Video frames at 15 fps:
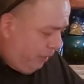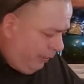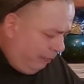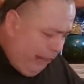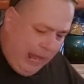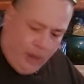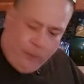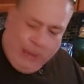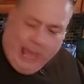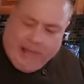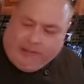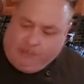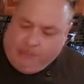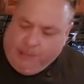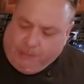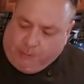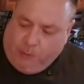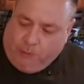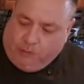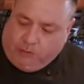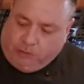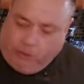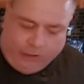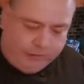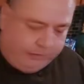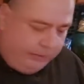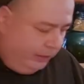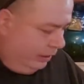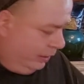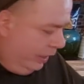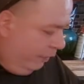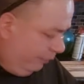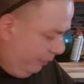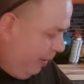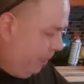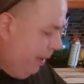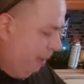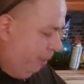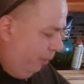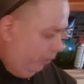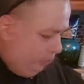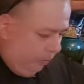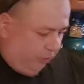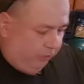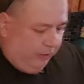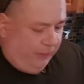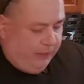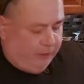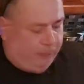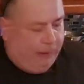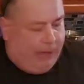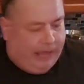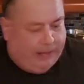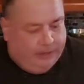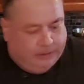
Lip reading: Now, we had some leftover sauce from the meatballs, which is in this pan.